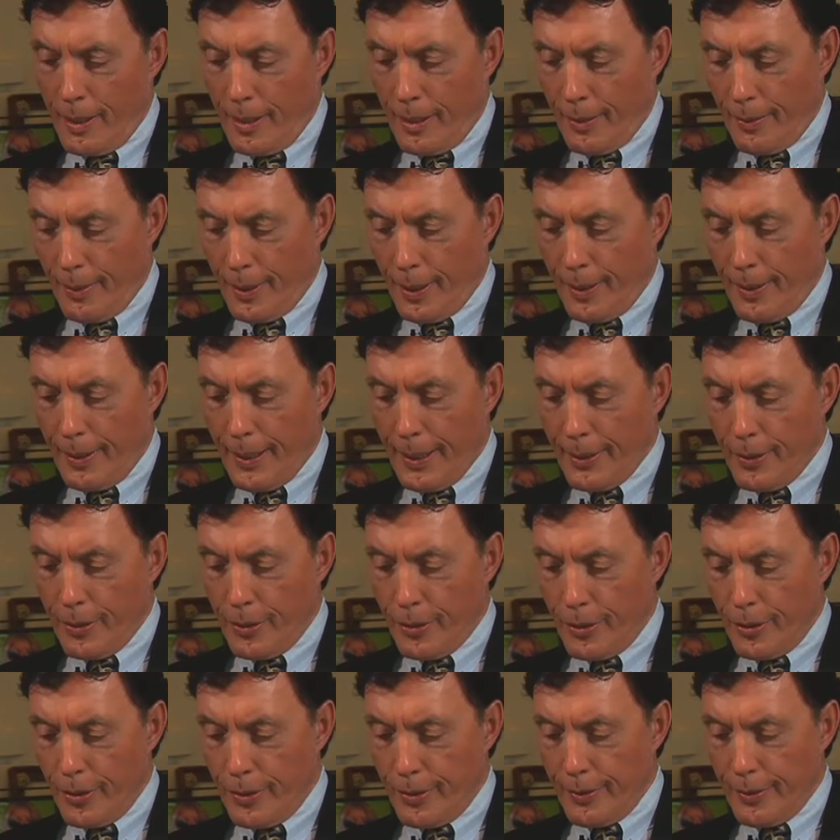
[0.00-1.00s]
Well, I
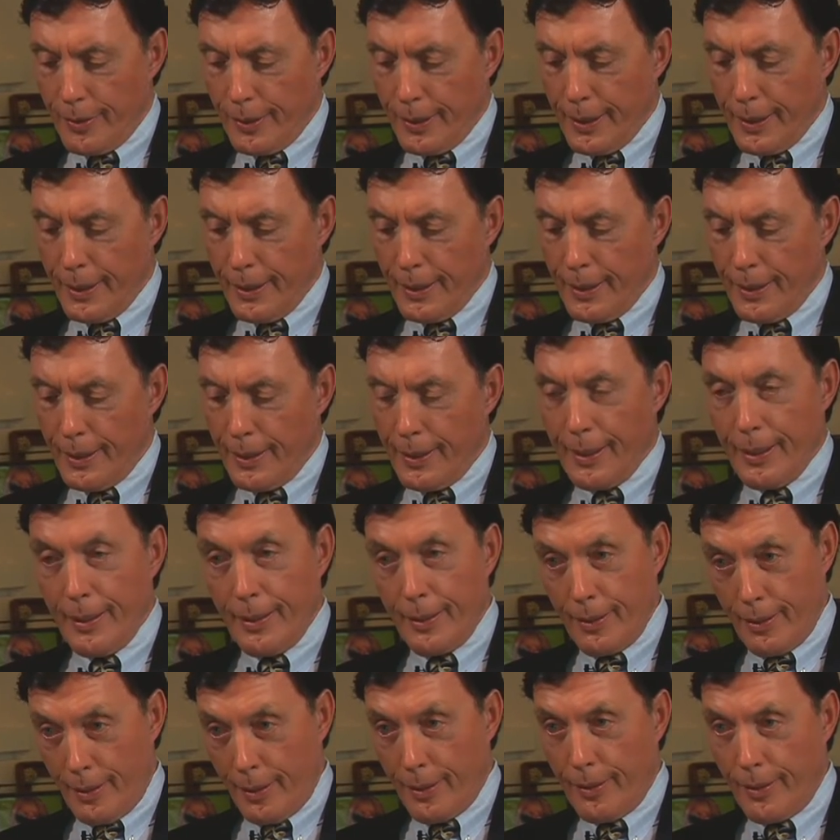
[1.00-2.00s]
certainly,
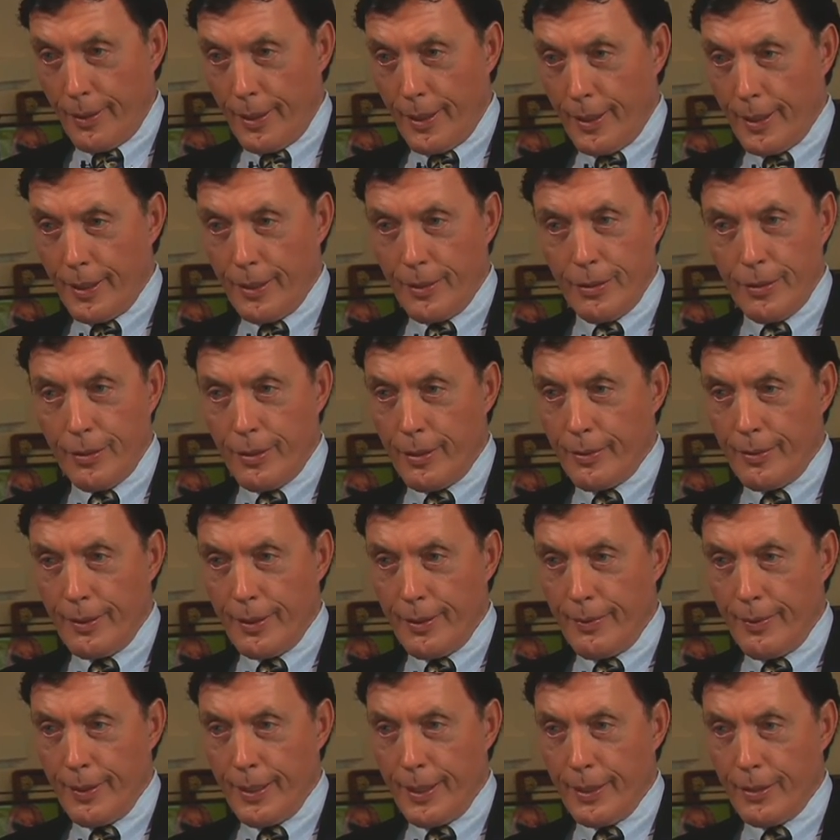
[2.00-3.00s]
and our audience certainly
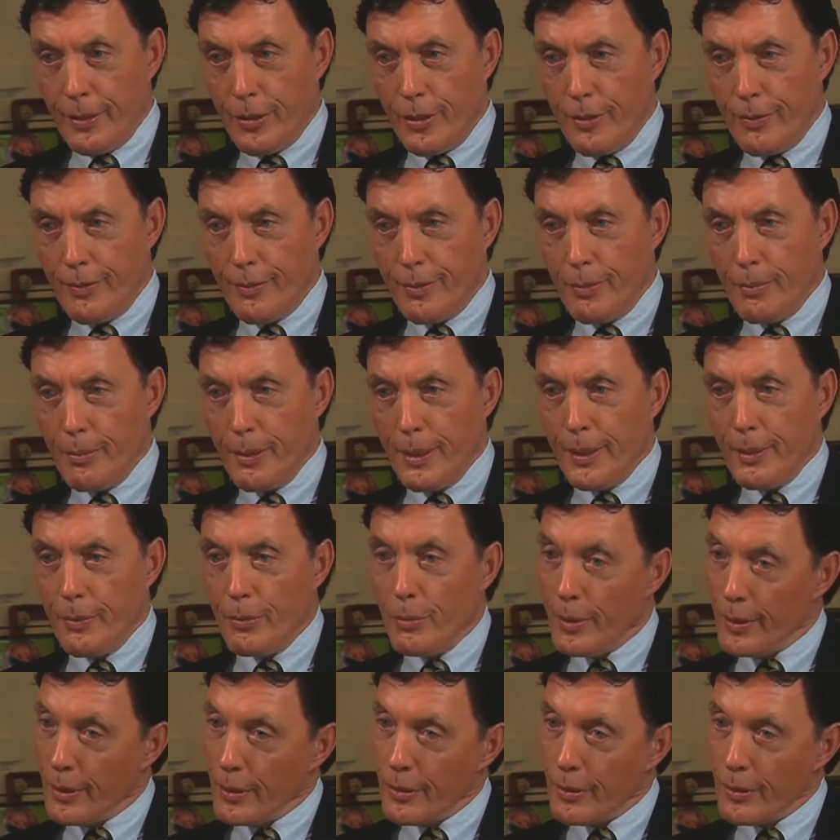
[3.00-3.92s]
thanks you for being with